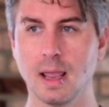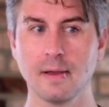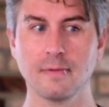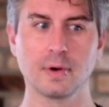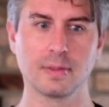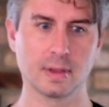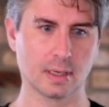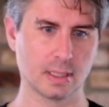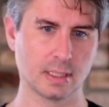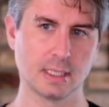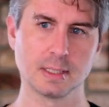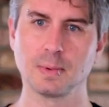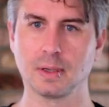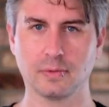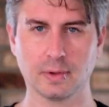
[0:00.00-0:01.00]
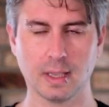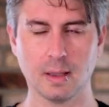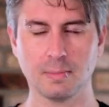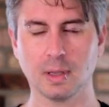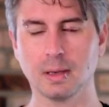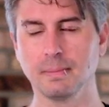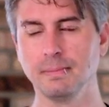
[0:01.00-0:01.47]
everything in Teespring is a
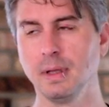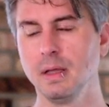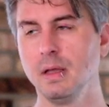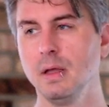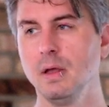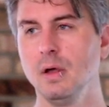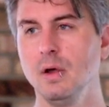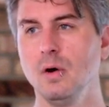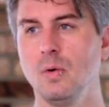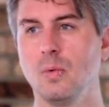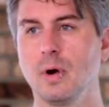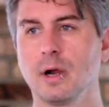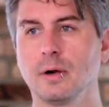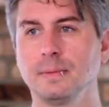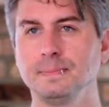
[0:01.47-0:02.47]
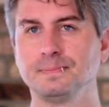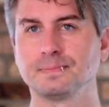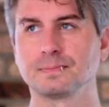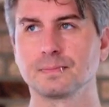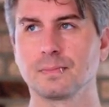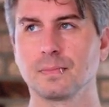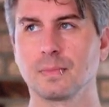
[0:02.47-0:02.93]
campaign, where
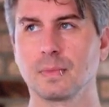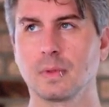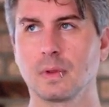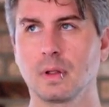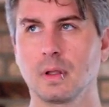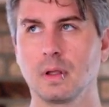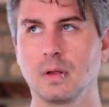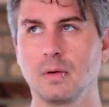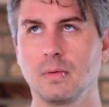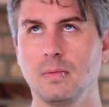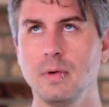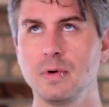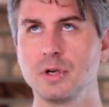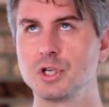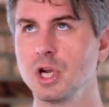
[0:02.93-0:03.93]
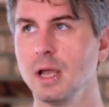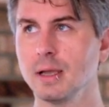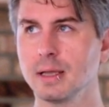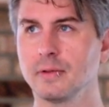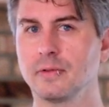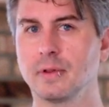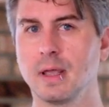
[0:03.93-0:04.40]
we would
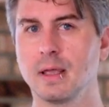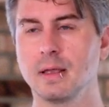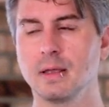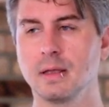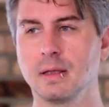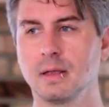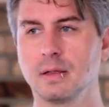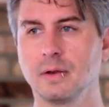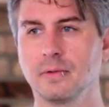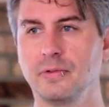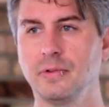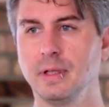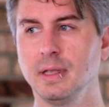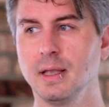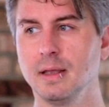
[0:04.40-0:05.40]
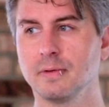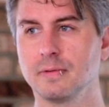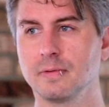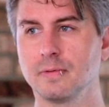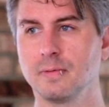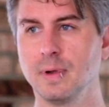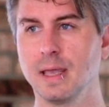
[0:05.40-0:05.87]
check and say, you know, see
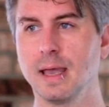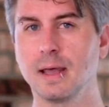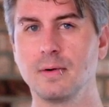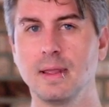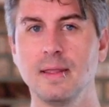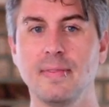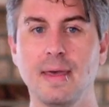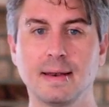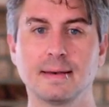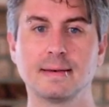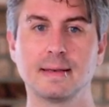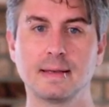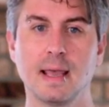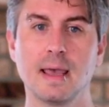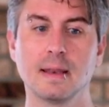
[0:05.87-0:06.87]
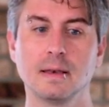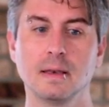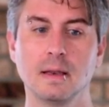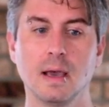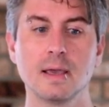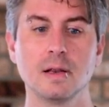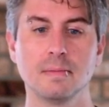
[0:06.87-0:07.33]
if we had hit that
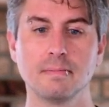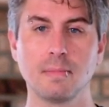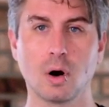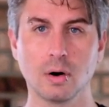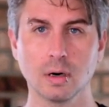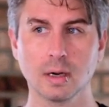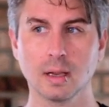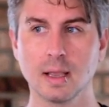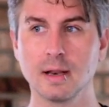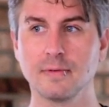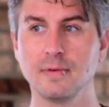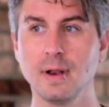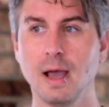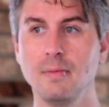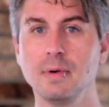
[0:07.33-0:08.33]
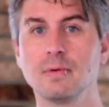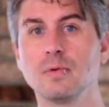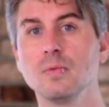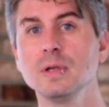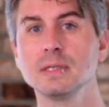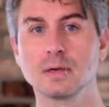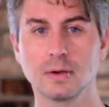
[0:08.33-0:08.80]
10 item mark. And if not, we
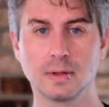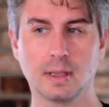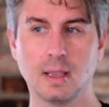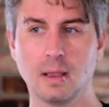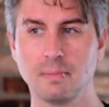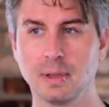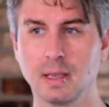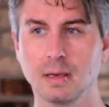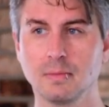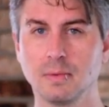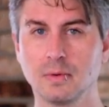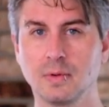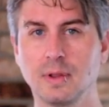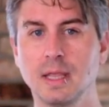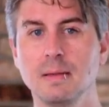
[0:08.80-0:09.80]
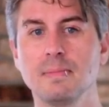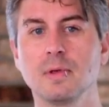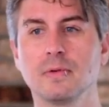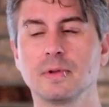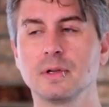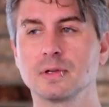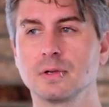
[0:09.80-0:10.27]
would restart the campaign. We'd keep
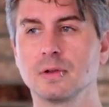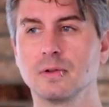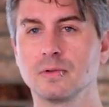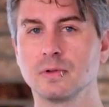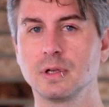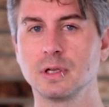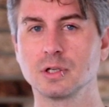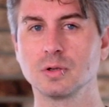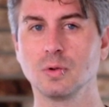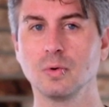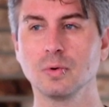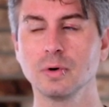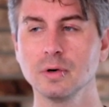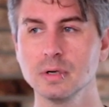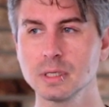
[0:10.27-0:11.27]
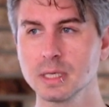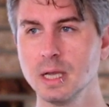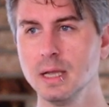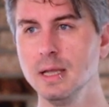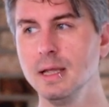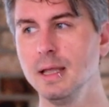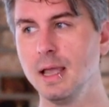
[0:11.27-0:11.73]
those additional those initial orders
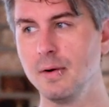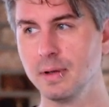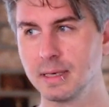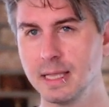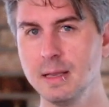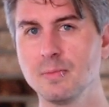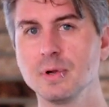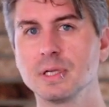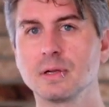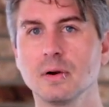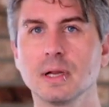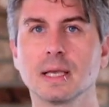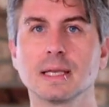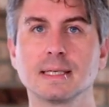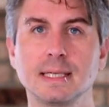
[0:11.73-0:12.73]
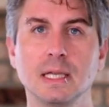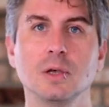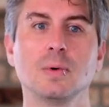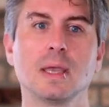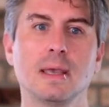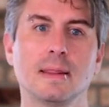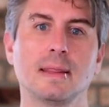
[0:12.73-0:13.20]
and we'd keep restarting until
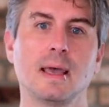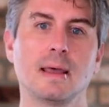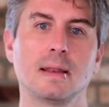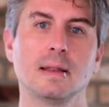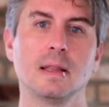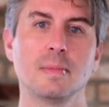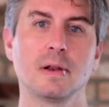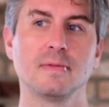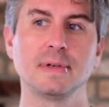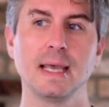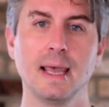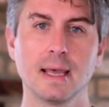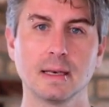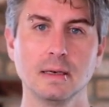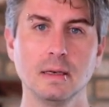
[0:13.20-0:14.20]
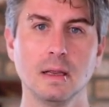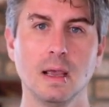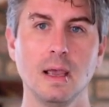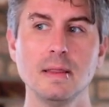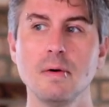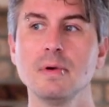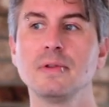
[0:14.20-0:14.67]
we hit that limit of 10.
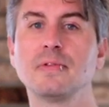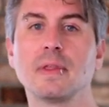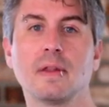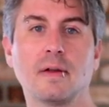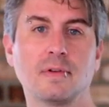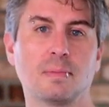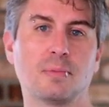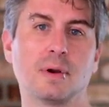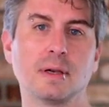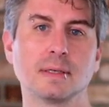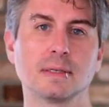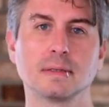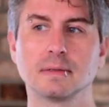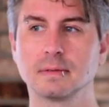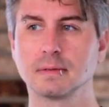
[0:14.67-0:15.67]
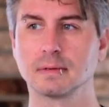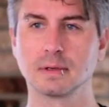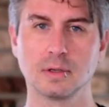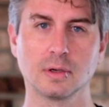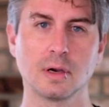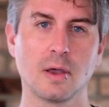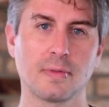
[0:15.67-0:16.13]
And then we'd send it off to print,
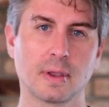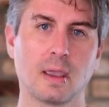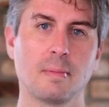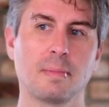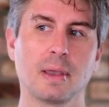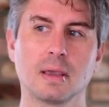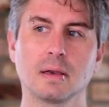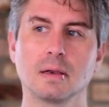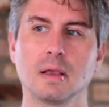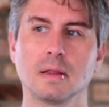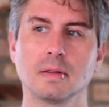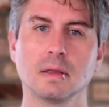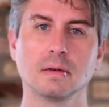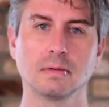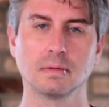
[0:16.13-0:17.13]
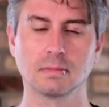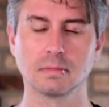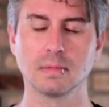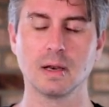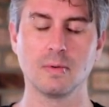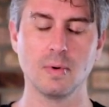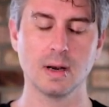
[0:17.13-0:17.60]
clear out the campaign, and then
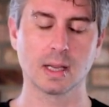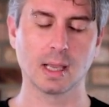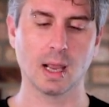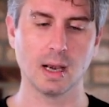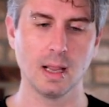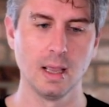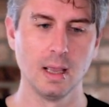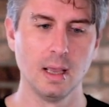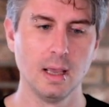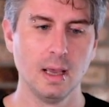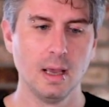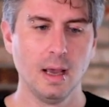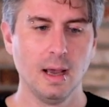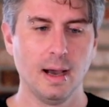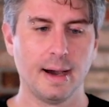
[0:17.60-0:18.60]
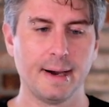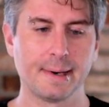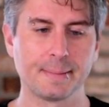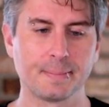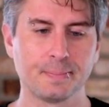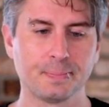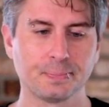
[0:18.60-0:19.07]
let it run again.
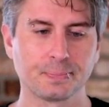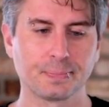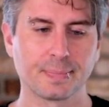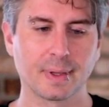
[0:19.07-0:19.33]
Um,